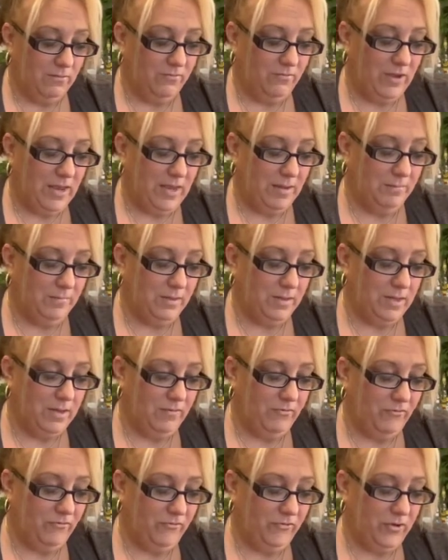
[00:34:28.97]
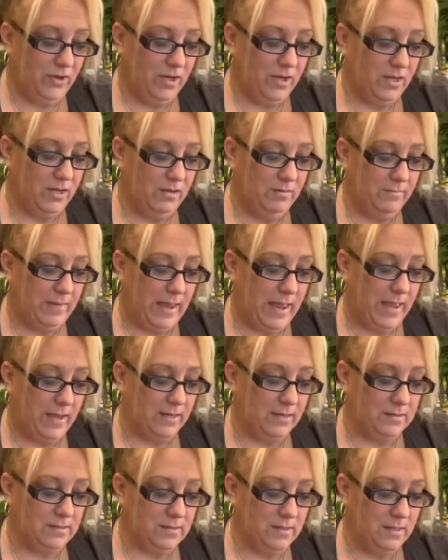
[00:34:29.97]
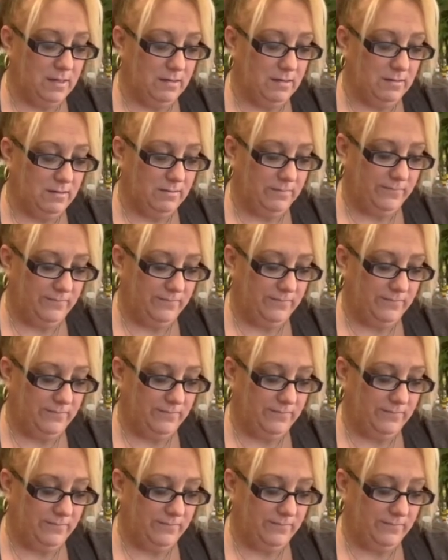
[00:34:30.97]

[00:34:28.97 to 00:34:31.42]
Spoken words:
Family Fun magazine.